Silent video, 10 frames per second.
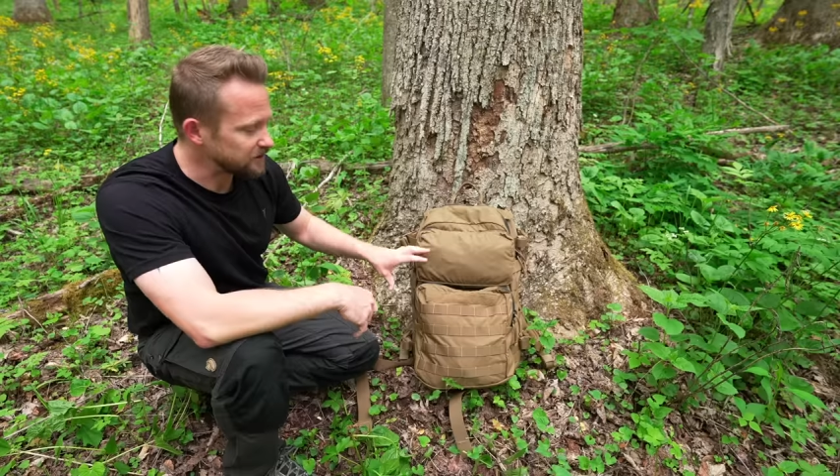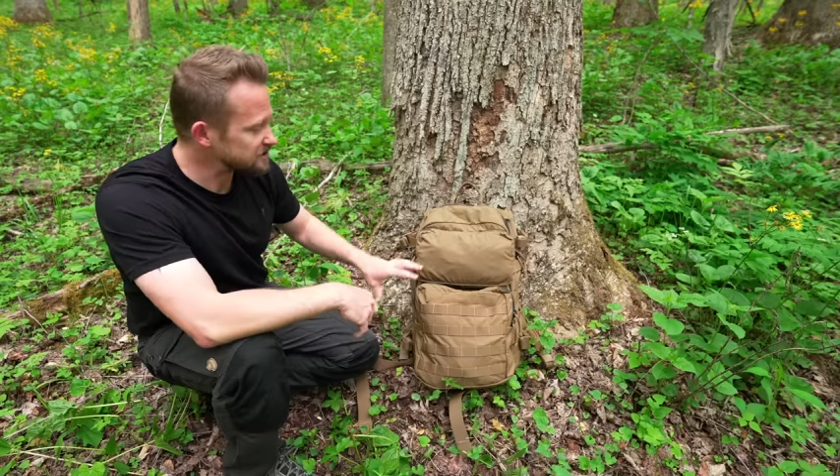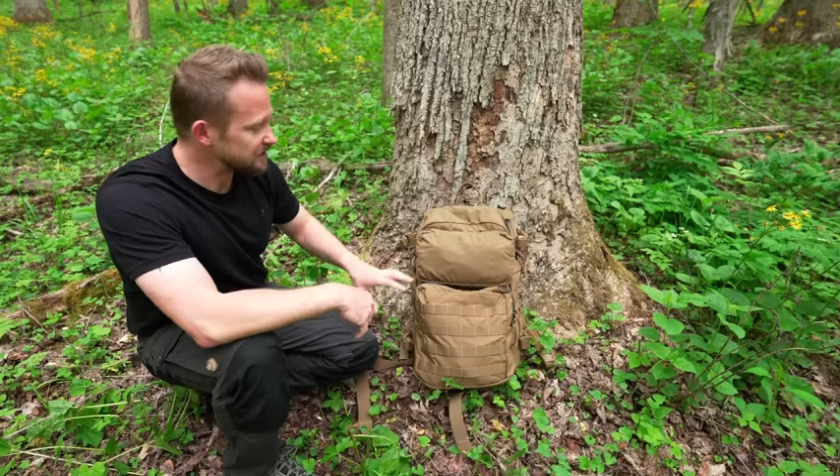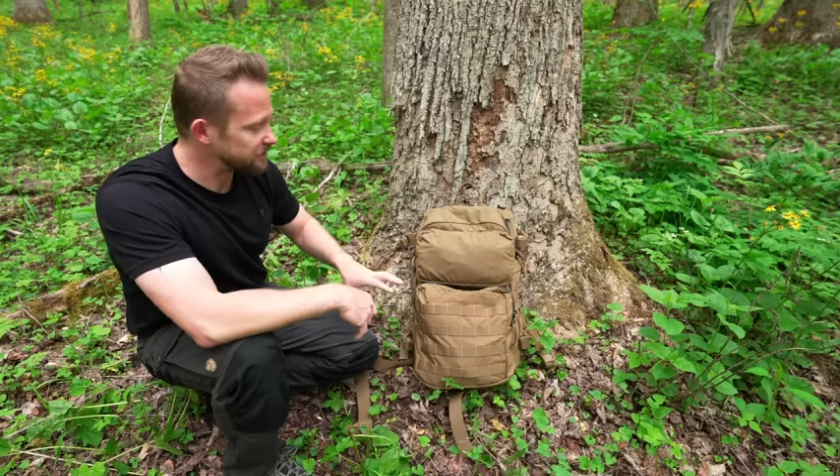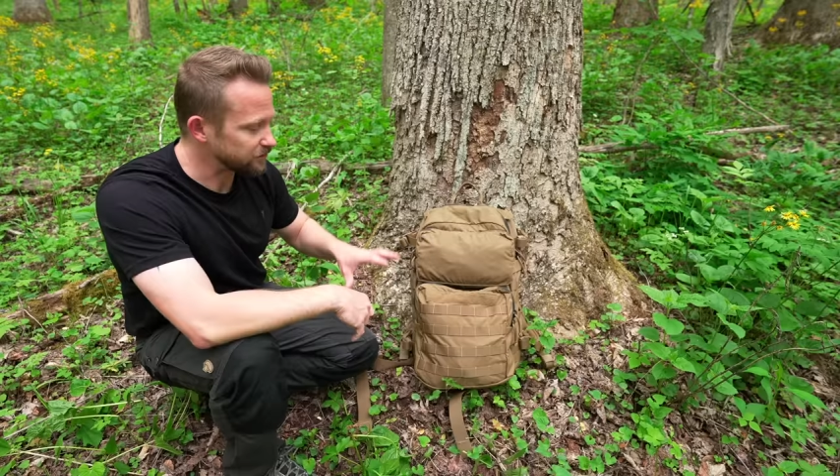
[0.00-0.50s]
those
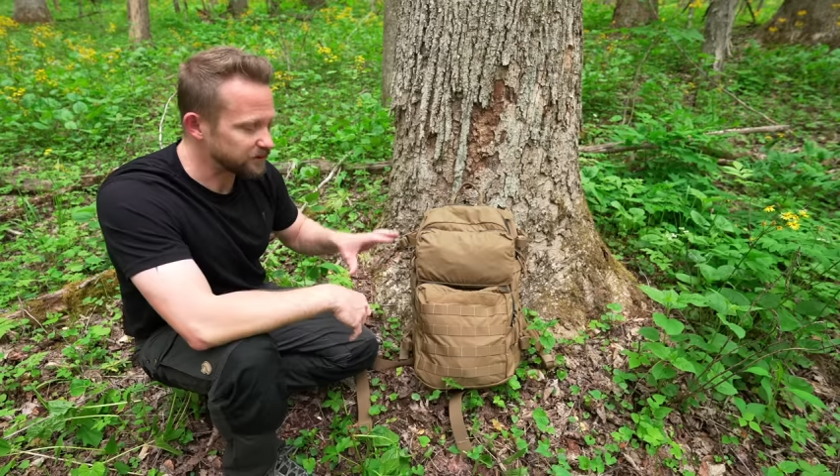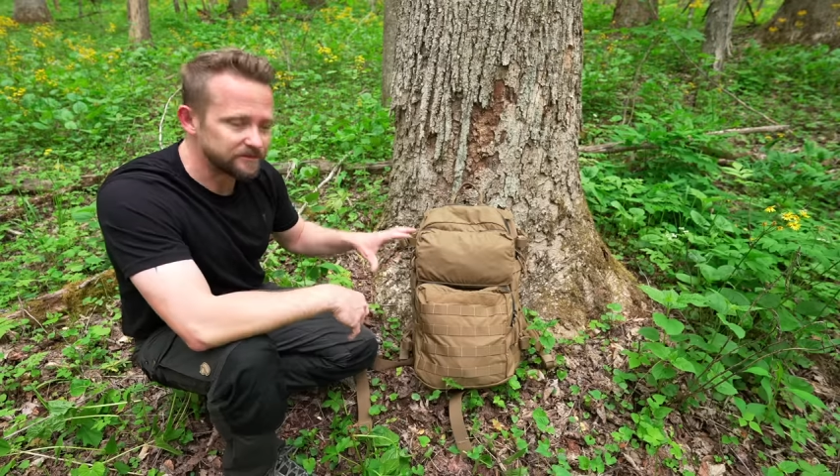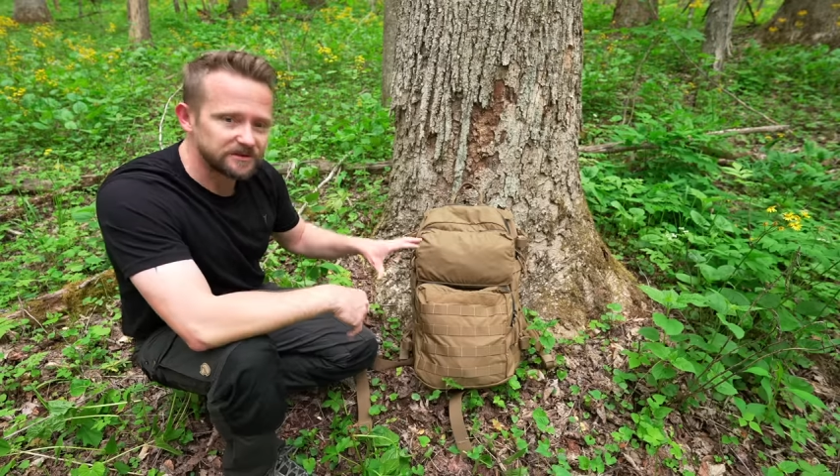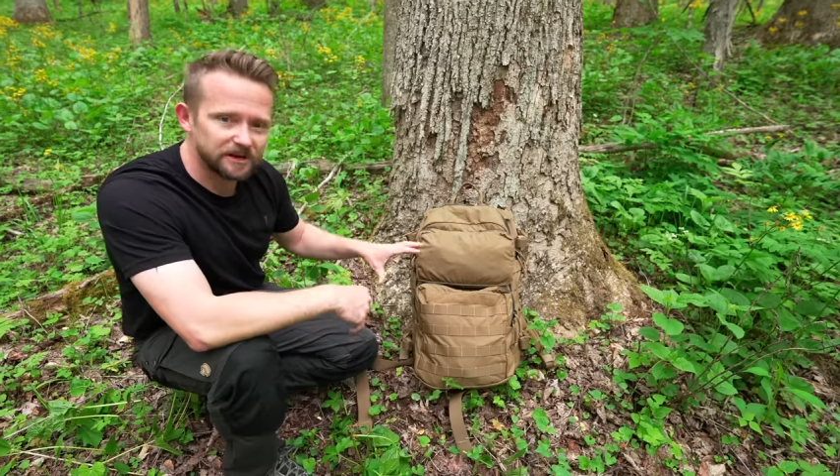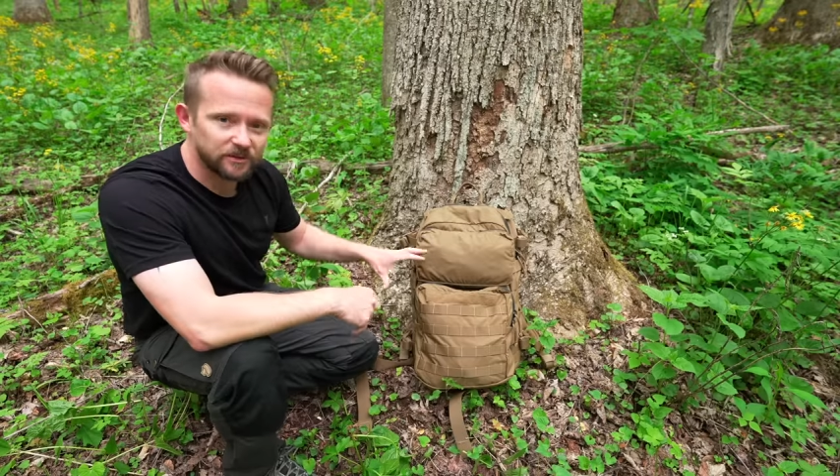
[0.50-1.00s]
that have been
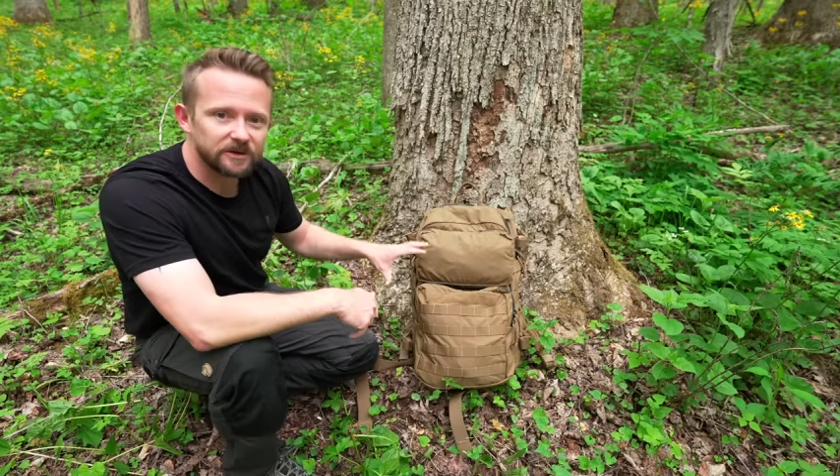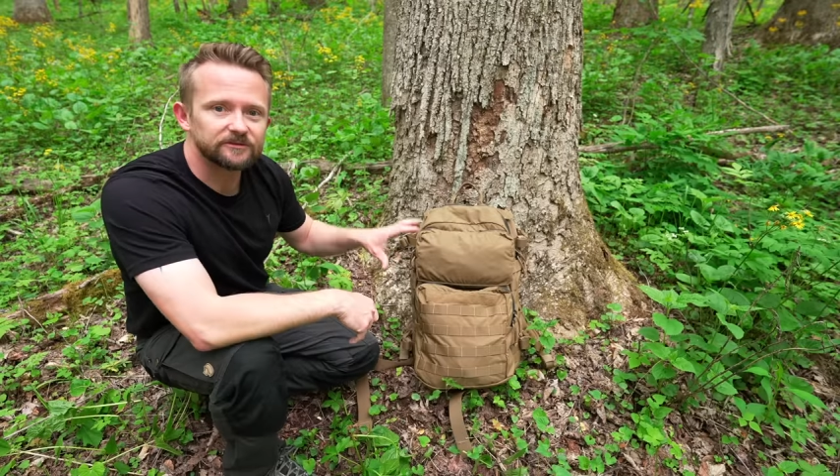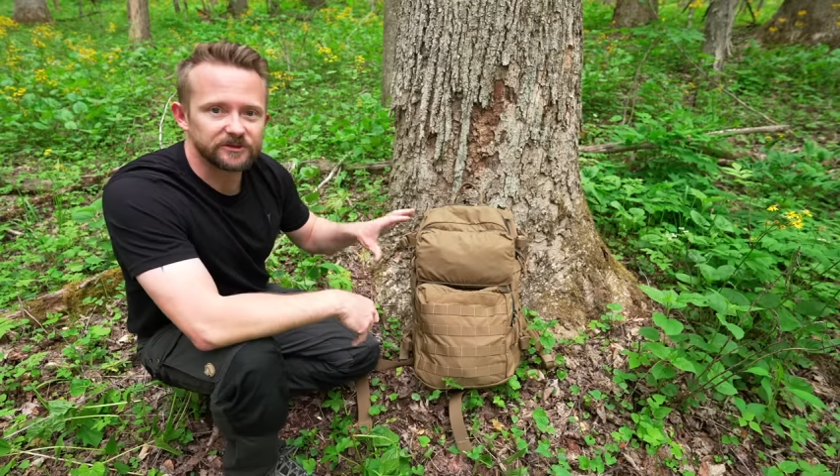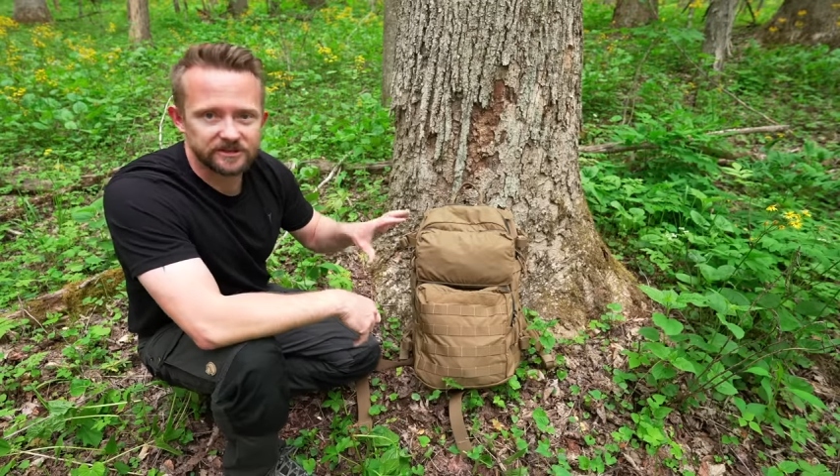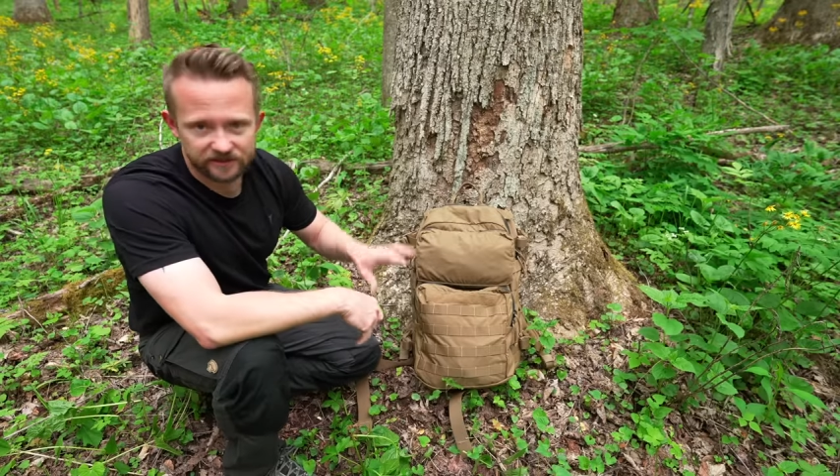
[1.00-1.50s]
ripped up,
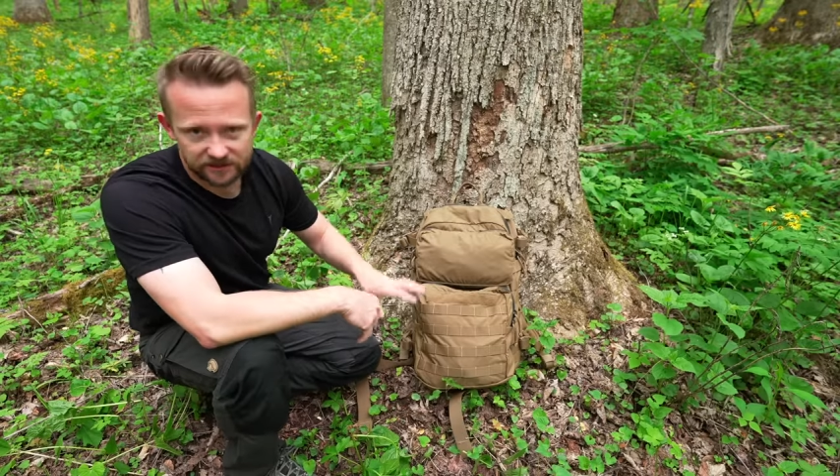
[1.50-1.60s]
for even